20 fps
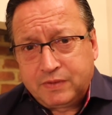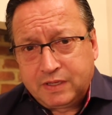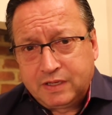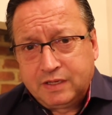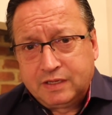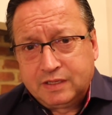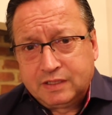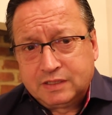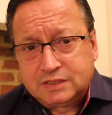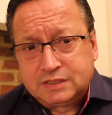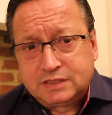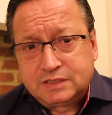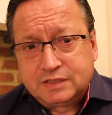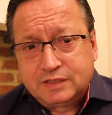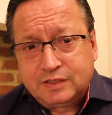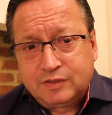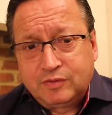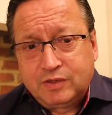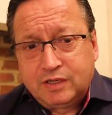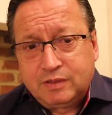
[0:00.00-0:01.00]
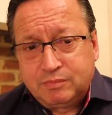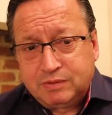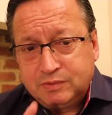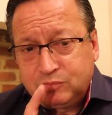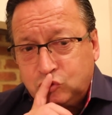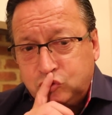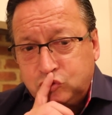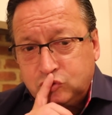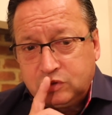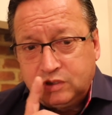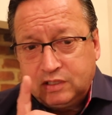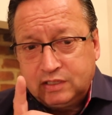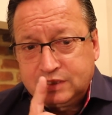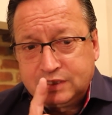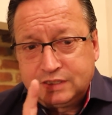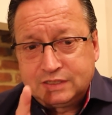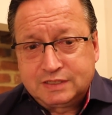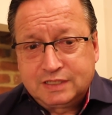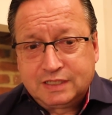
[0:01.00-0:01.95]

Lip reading: It is, all right, but I didn't